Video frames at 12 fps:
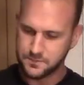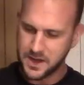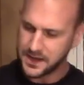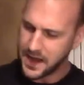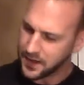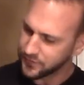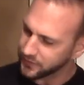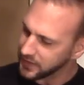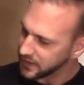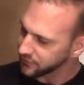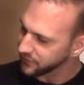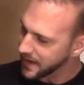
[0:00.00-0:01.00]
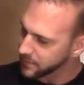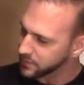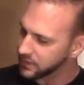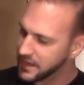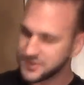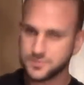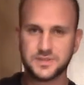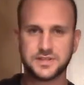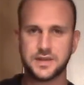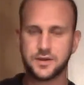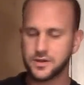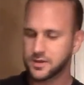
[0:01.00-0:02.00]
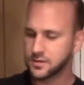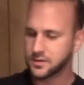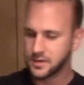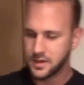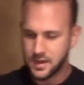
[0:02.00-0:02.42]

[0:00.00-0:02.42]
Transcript: made out of like a fiberglass material.